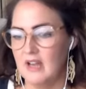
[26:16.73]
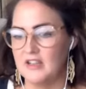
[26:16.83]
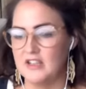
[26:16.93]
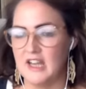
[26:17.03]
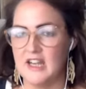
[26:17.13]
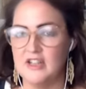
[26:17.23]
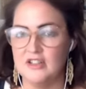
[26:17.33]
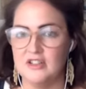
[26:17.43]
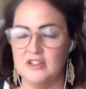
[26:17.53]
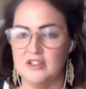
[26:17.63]

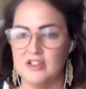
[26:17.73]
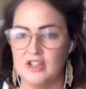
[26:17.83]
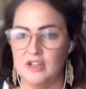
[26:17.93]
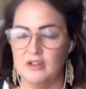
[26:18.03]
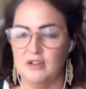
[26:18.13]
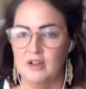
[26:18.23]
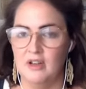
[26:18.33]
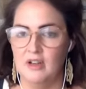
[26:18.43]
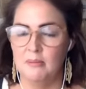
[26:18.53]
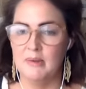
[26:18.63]
education to
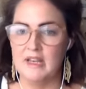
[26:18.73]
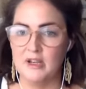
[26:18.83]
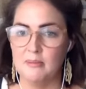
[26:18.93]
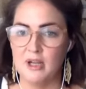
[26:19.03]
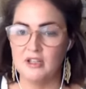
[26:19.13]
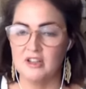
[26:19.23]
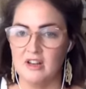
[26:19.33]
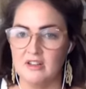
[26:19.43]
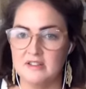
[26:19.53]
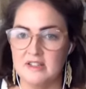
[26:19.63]
be
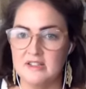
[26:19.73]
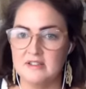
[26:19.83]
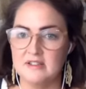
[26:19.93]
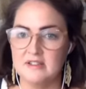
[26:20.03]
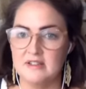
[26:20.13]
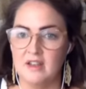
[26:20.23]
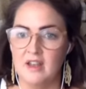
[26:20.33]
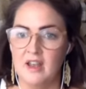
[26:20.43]
commercial artists.